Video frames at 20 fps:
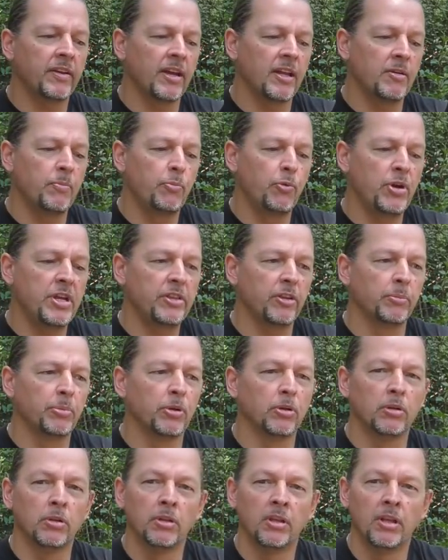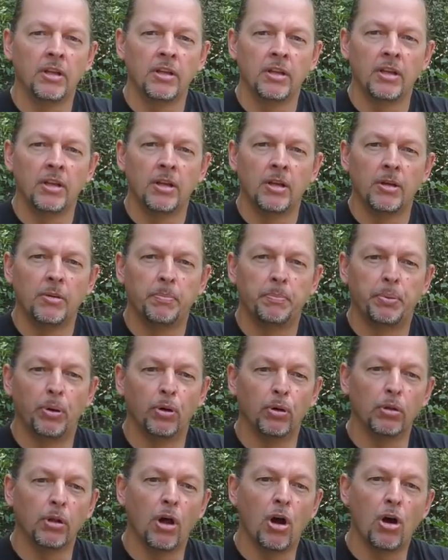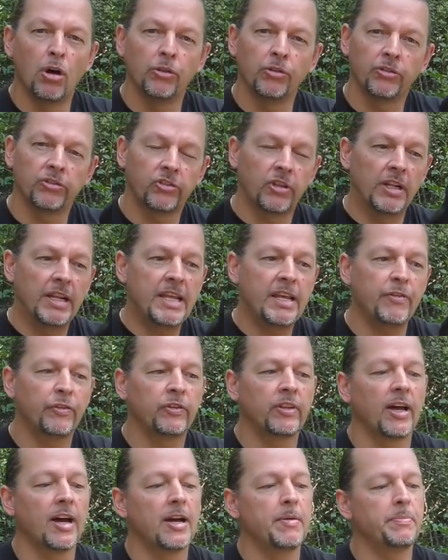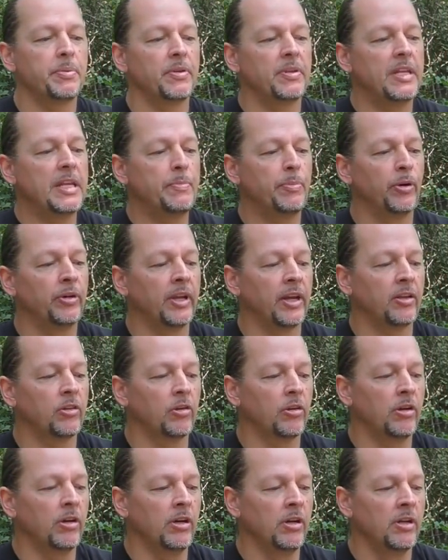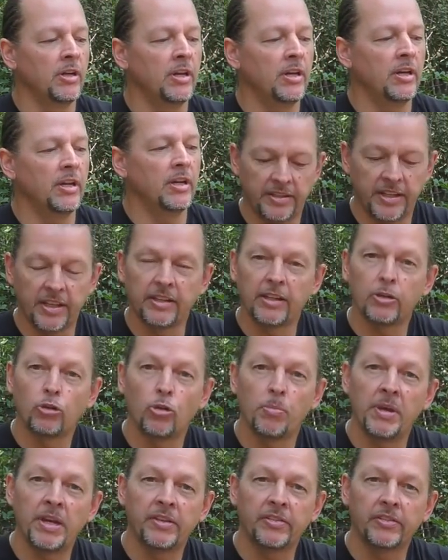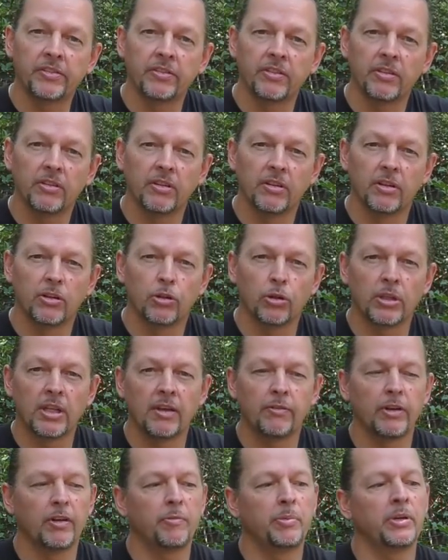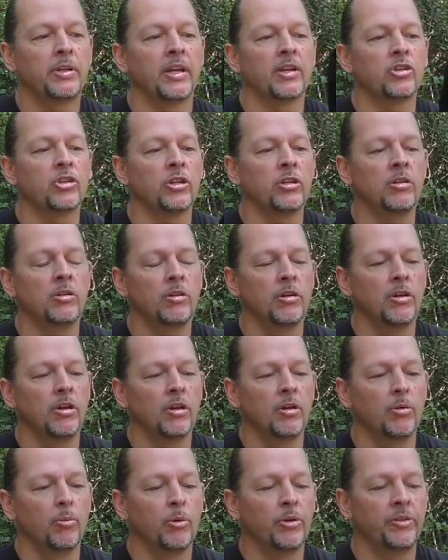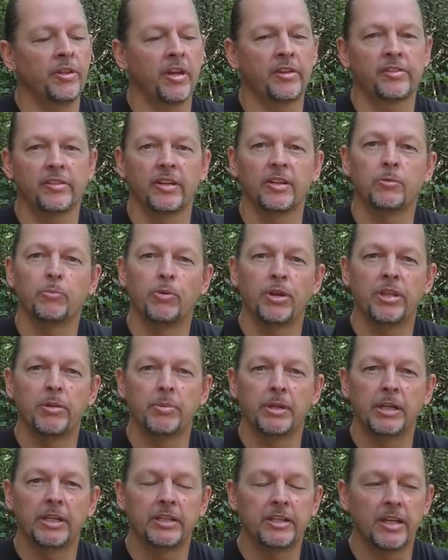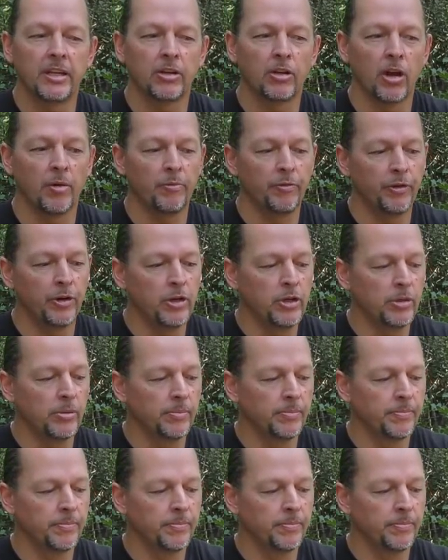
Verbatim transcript: and breathable pull-on sleeve type knee protector intended to mix a good level of protection with excellent breathability and comfort.